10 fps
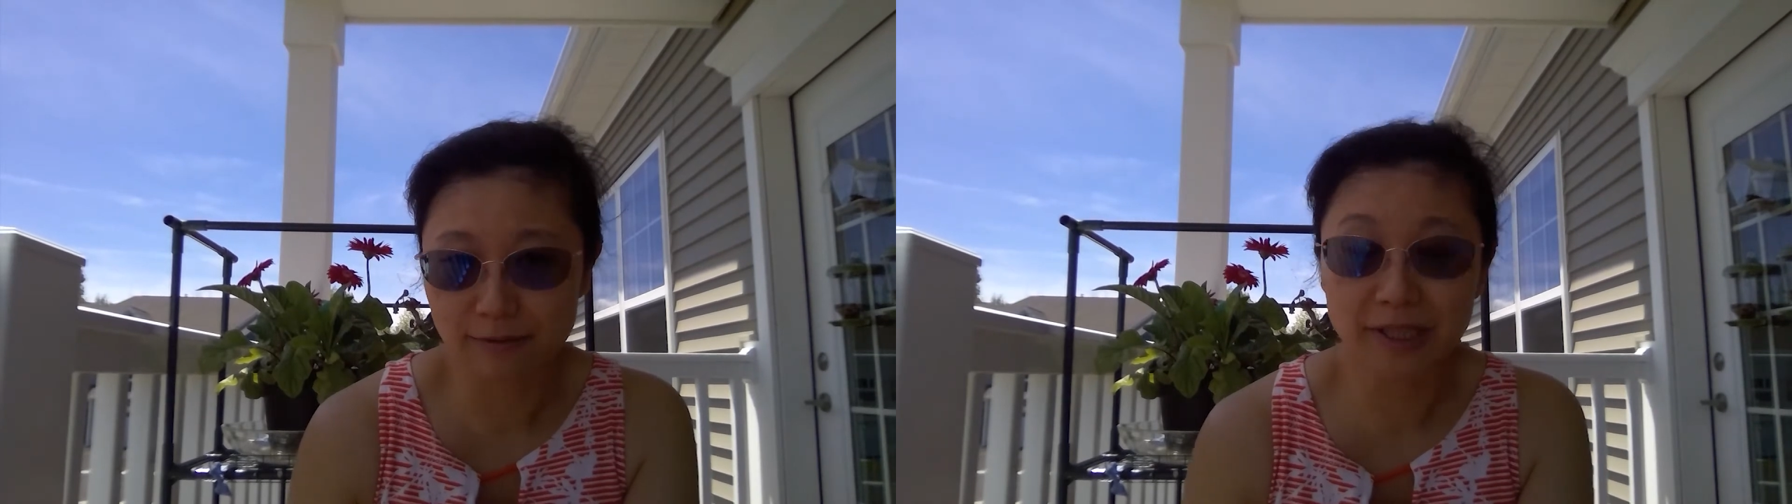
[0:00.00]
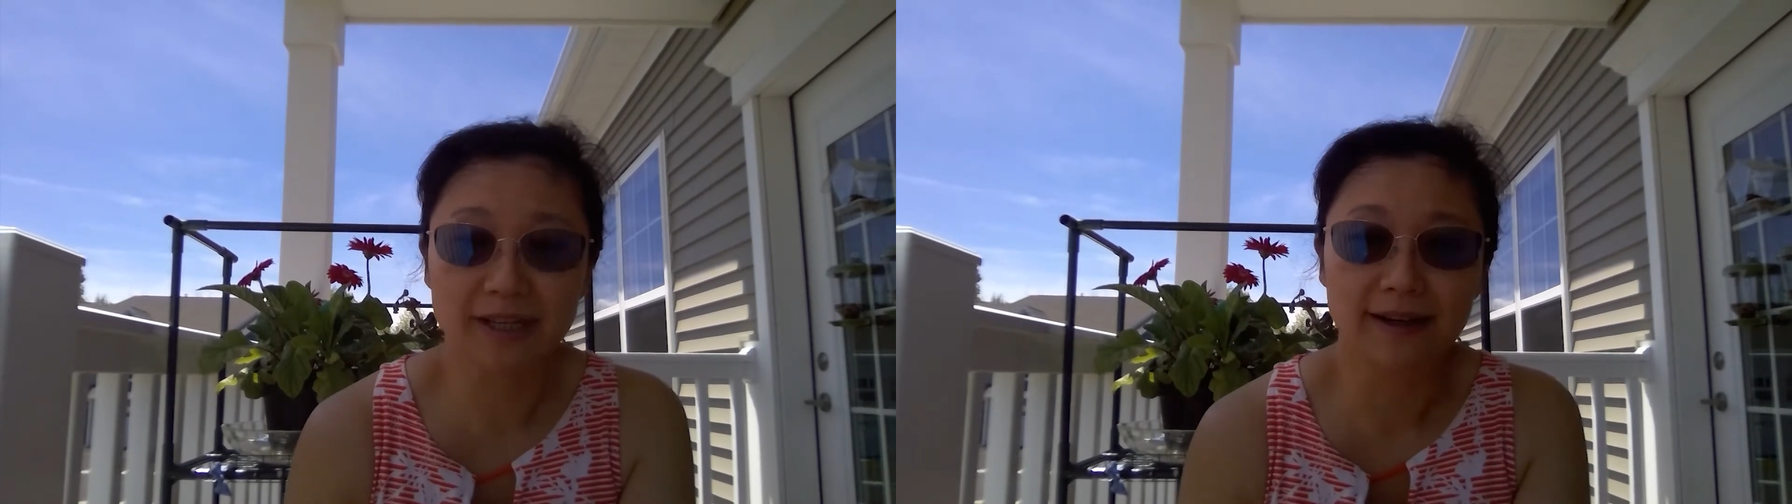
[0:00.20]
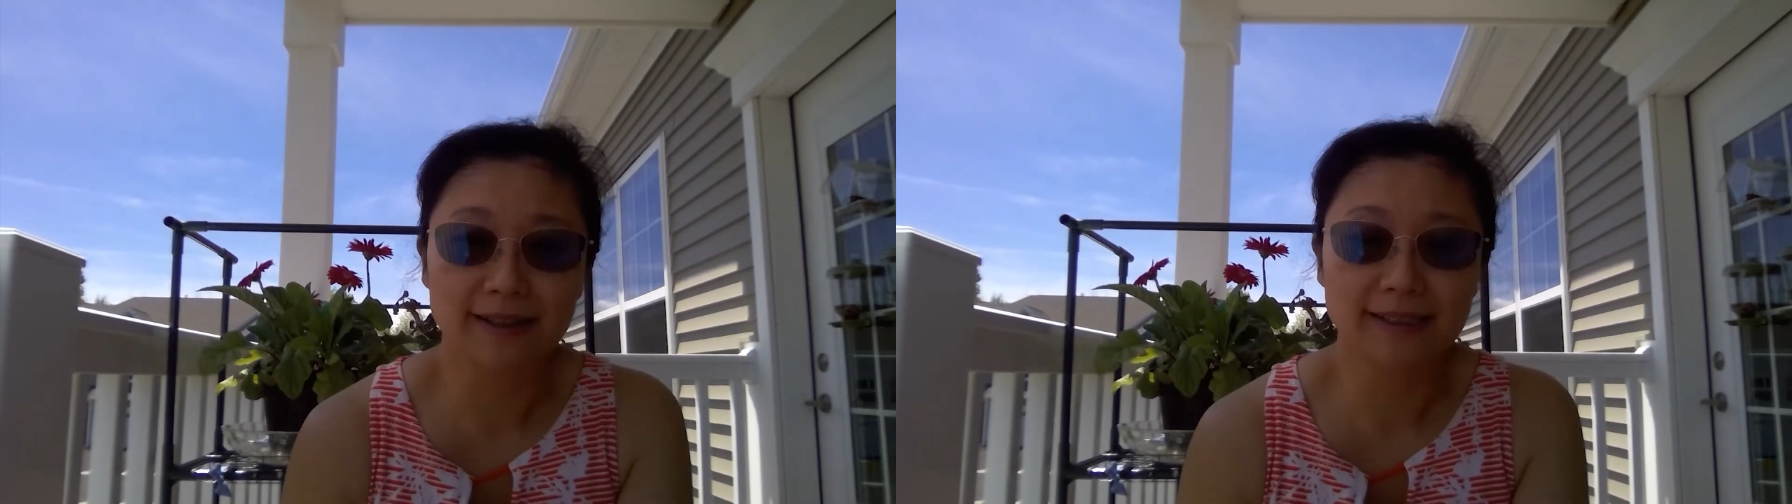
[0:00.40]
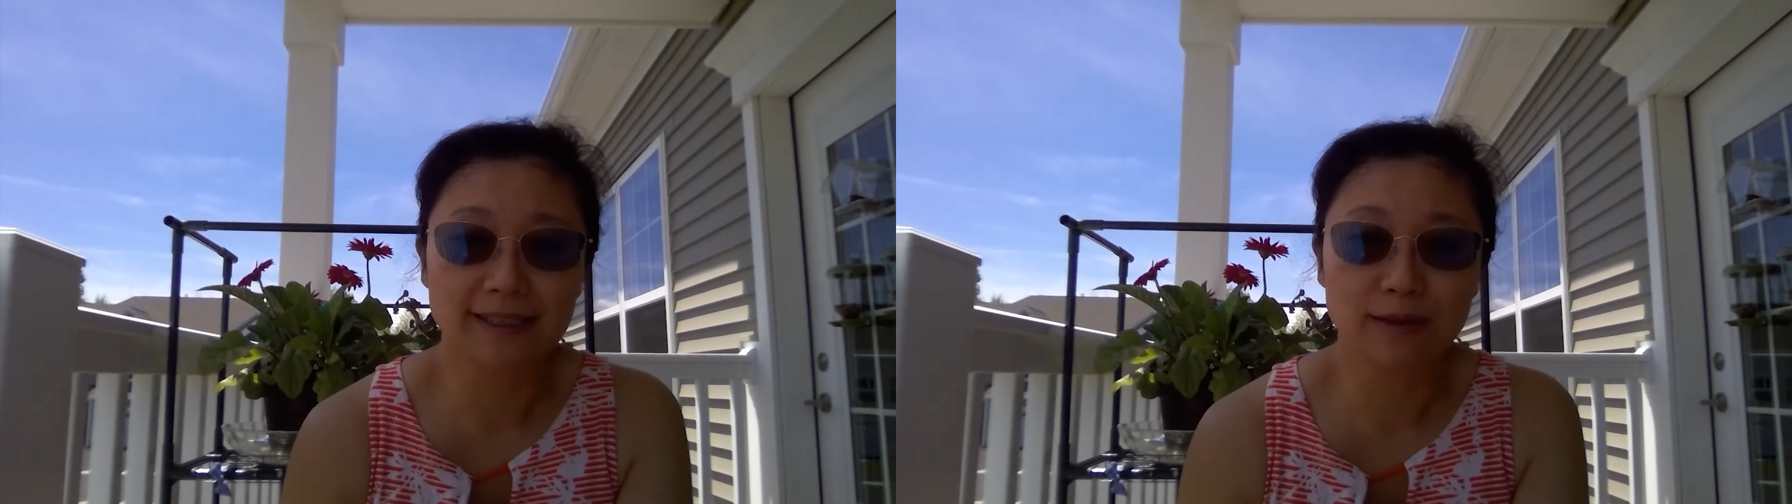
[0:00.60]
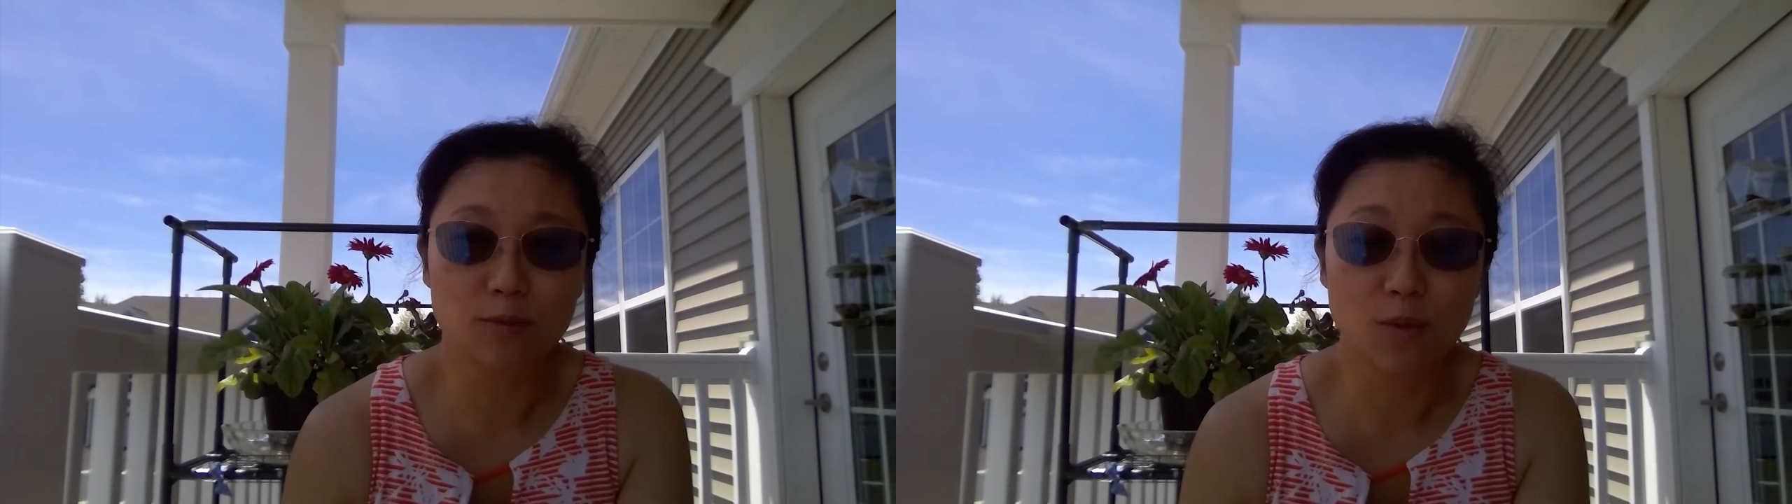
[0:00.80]

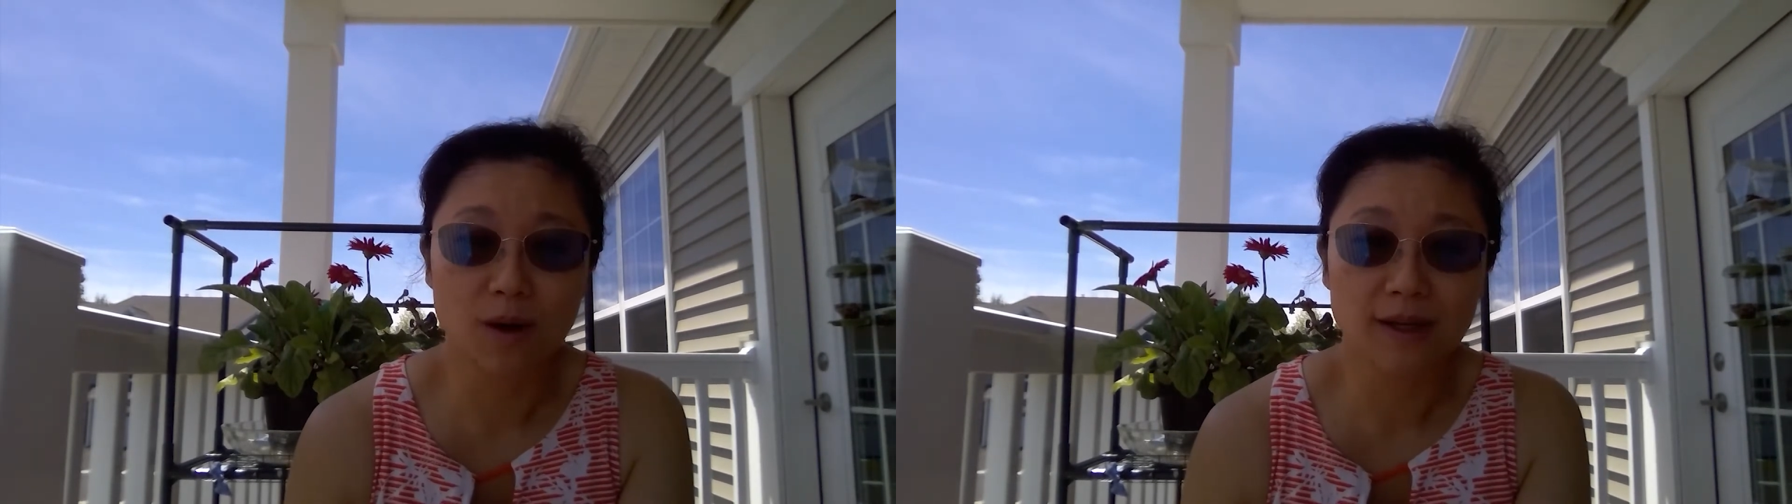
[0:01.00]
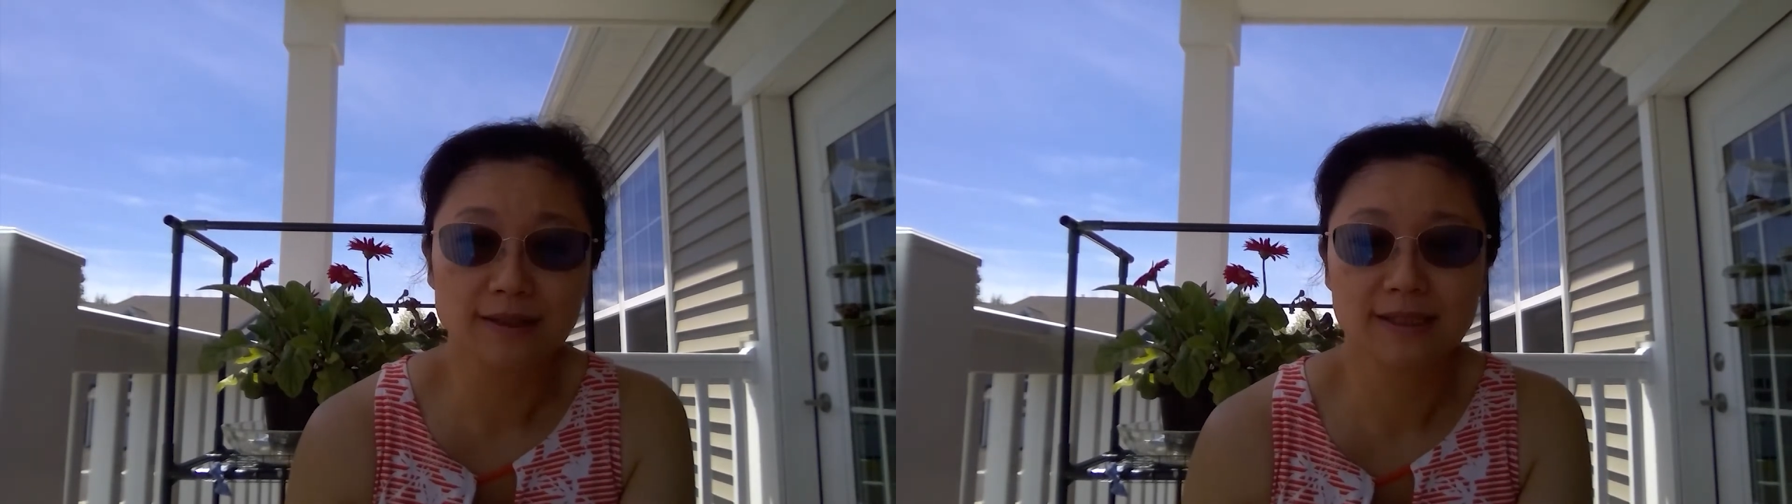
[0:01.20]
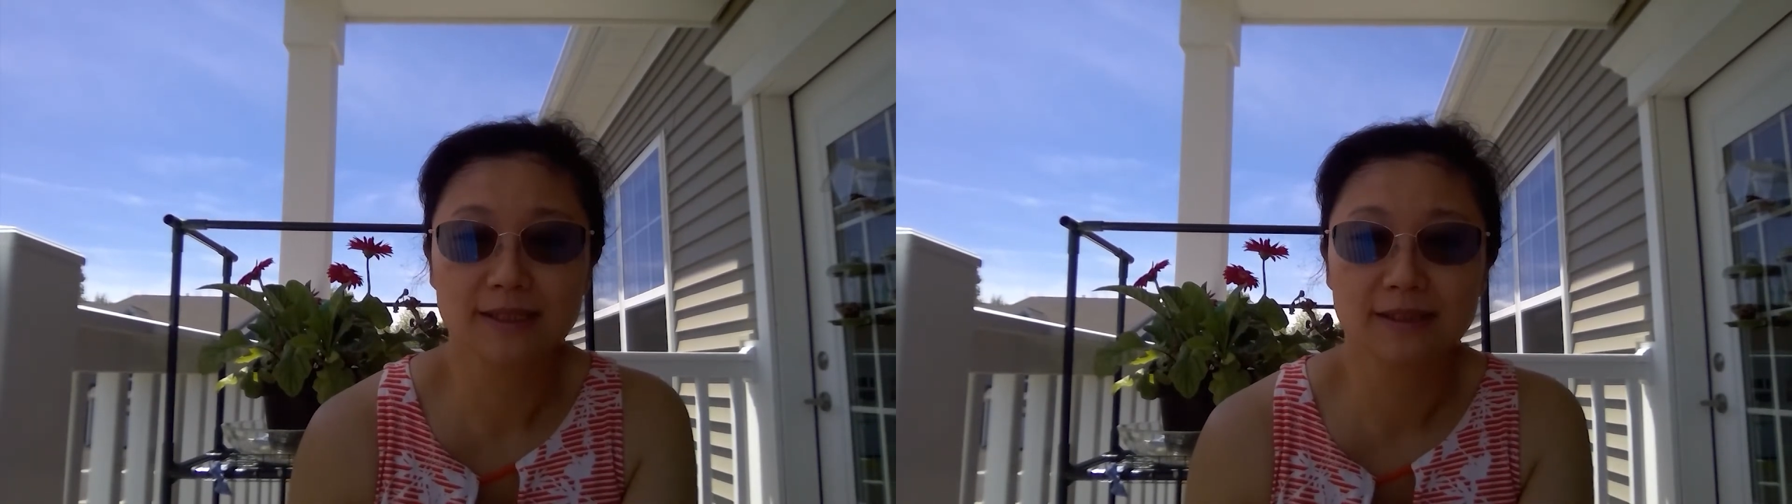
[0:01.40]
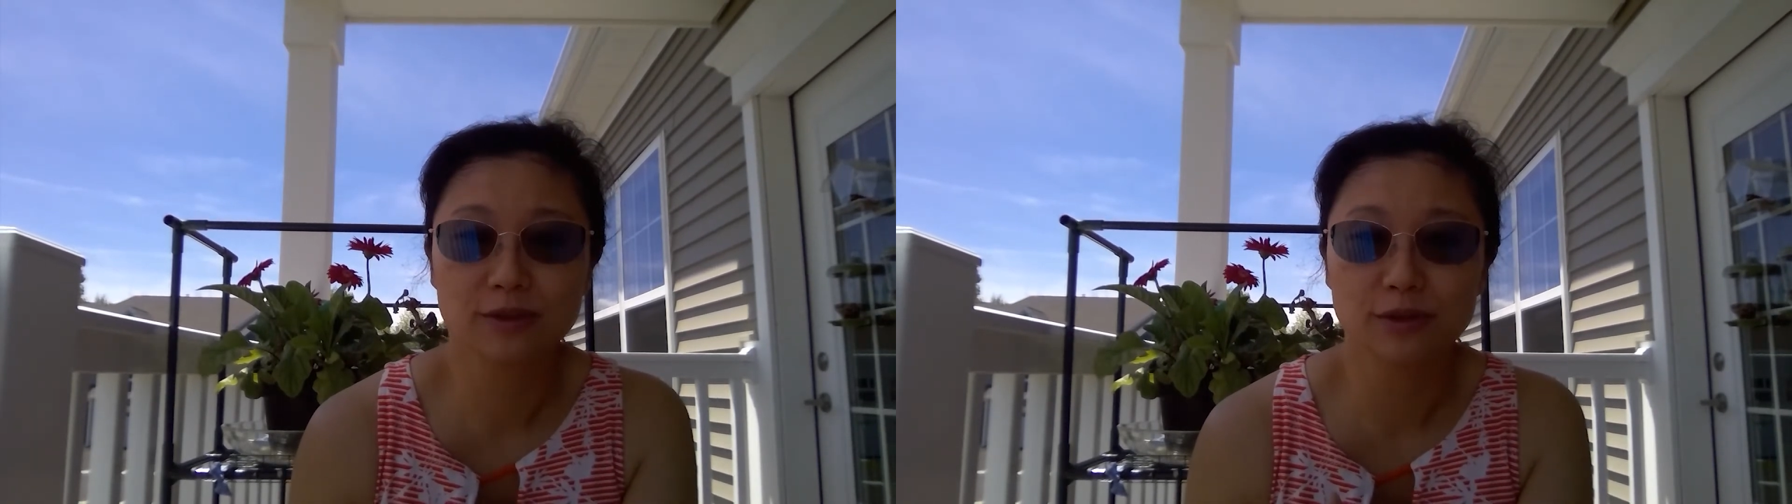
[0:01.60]
regarding what